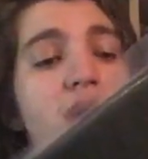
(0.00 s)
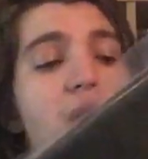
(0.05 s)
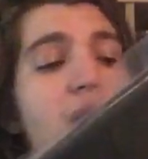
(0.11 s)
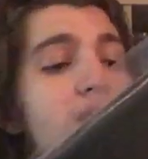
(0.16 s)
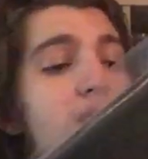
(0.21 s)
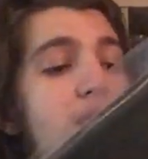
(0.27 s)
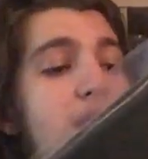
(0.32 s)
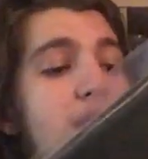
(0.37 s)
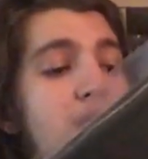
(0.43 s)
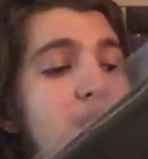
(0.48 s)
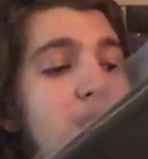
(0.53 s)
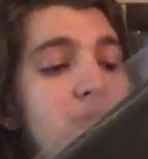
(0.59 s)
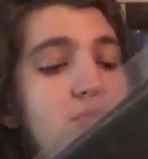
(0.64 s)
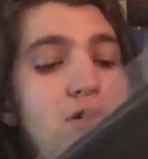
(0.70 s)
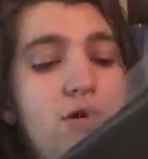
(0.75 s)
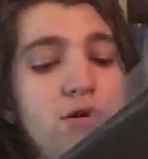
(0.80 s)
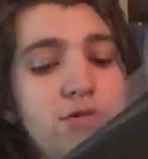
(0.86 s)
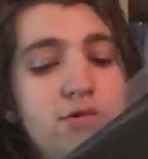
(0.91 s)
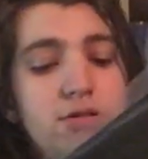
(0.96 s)
I I get
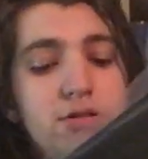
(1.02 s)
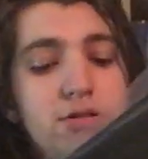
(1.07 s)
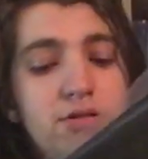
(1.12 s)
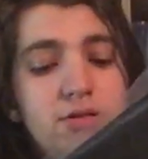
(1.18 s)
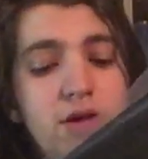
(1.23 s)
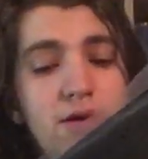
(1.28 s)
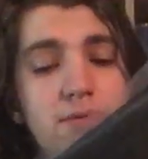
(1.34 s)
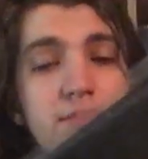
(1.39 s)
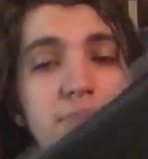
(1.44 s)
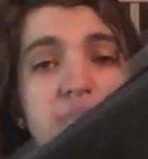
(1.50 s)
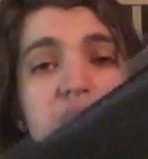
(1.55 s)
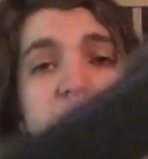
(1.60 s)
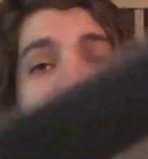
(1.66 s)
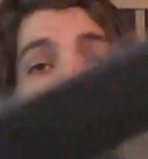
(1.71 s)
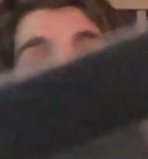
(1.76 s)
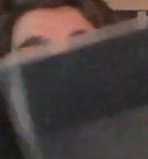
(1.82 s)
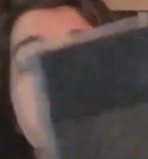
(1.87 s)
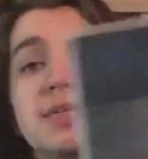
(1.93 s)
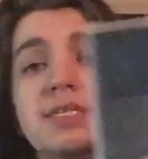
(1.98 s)
lost in this album
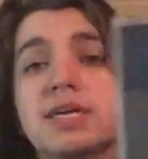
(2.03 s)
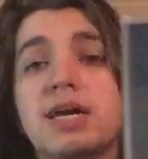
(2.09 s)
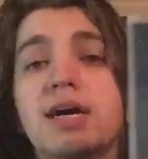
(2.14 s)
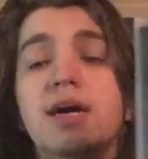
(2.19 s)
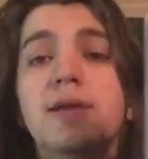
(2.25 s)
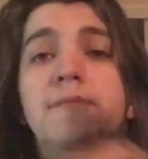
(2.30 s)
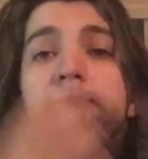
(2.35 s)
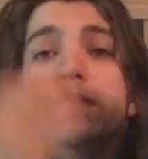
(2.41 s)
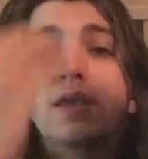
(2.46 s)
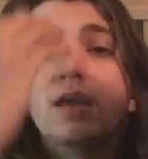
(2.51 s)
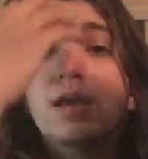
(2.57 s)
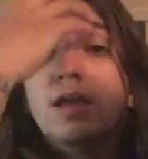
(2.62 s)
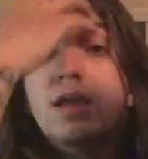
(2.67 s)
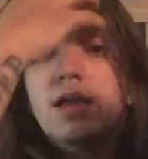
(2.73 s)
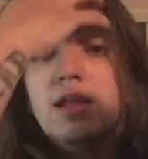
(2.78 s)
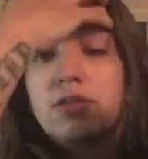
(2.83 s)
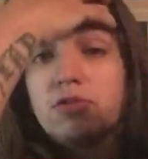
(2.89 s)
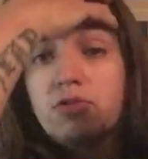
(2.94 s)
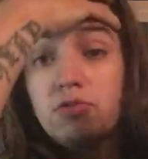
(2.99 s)
each and every time
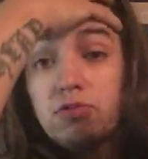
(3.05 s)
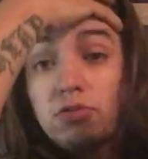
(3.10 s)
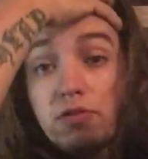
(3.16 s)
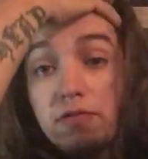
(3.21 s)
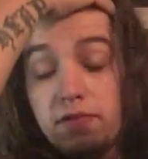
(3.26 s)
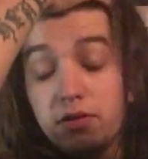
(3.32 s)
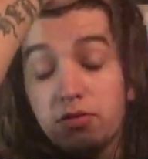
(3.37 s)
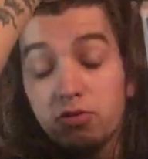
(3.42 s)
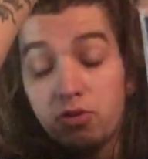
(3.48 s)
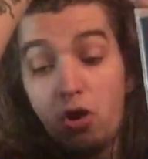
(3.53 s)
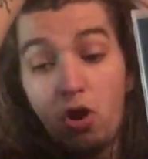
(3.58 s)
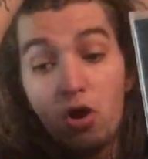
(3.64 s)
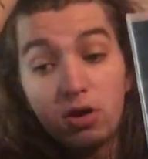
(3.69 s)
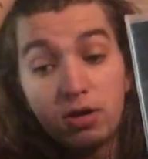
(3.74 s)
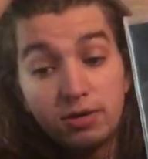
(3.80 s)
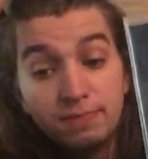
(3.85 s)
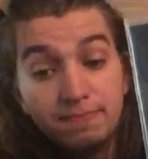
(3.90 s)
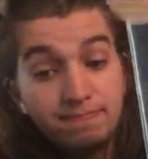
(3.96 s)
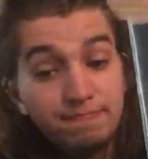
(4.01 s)
and Solstafir's
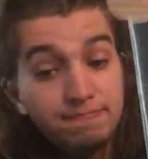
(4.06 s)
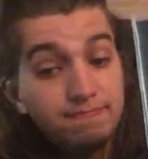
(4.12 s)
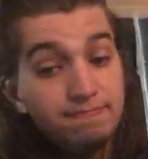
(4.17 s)
Otta